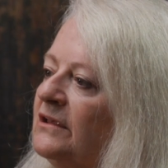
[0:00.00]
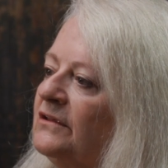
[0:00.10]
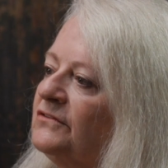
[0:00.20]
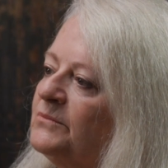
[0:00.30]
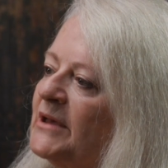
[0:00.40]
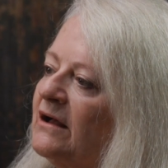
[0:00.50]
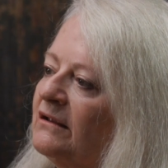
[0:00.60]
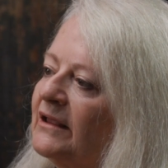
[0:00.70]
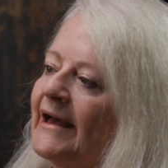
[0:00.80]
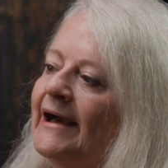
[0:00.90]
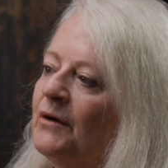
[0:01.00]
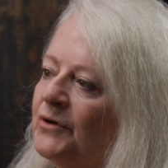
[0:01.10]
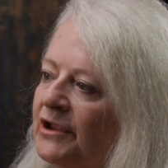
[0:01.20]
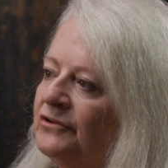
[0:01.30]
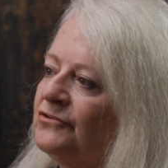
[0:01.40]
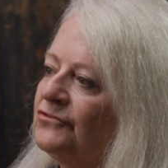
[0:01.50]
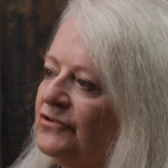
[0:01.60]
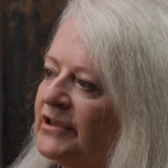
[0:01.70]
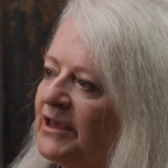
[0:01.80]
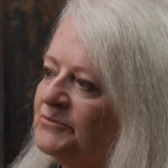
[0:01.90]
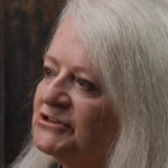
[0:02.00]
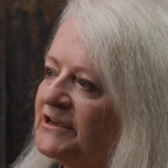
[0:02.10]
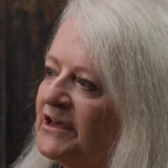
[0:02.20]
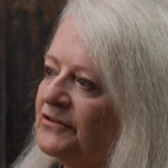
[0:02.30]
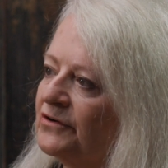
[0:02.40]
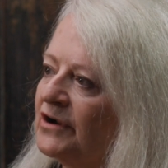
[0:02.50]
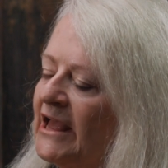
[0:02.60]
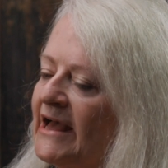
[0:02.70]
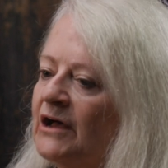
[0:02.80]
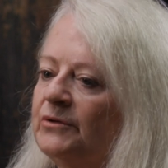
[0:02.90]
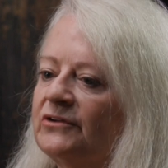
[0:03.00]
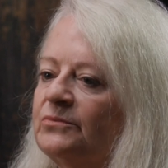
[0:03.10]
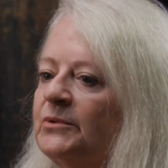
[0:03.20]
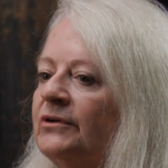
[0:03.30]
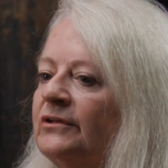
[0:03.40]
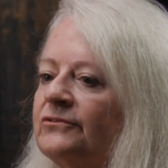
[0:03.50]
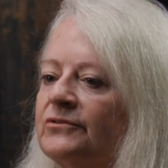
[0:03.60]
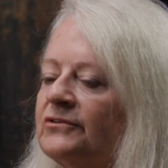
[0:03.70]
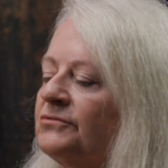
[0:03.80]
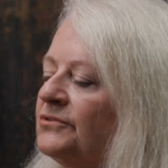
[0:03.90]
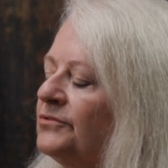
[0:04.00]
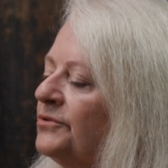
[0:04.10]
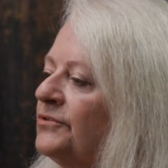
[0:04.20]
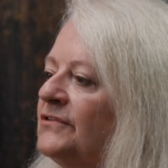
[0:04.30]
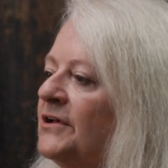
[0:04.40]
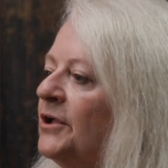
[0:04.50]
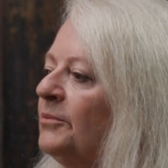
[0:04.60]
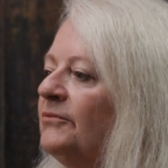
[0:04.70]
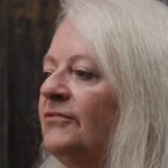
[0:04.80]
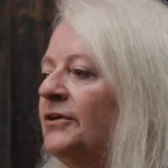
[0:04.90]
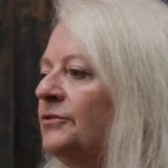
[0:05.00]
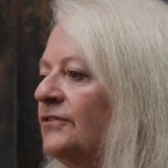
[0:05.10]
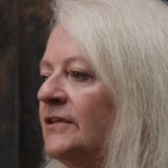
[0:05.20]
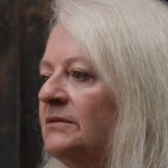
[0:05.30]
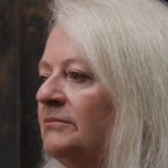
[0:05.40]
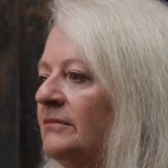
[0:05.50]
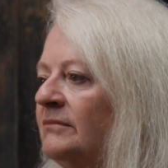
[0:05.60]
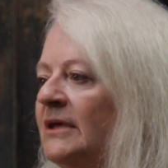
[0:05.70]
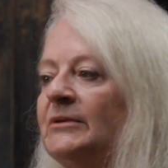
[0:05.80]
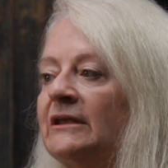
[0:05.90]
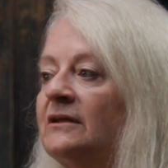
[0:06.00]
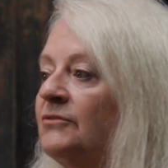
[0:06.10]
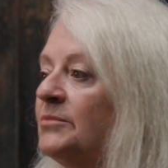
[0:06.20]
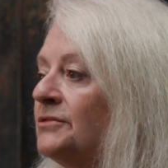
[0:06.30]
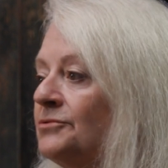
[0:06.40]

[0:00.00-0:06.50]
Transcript: is about how our industry came together, how experienced restaurateurs helped folks that maybe had never been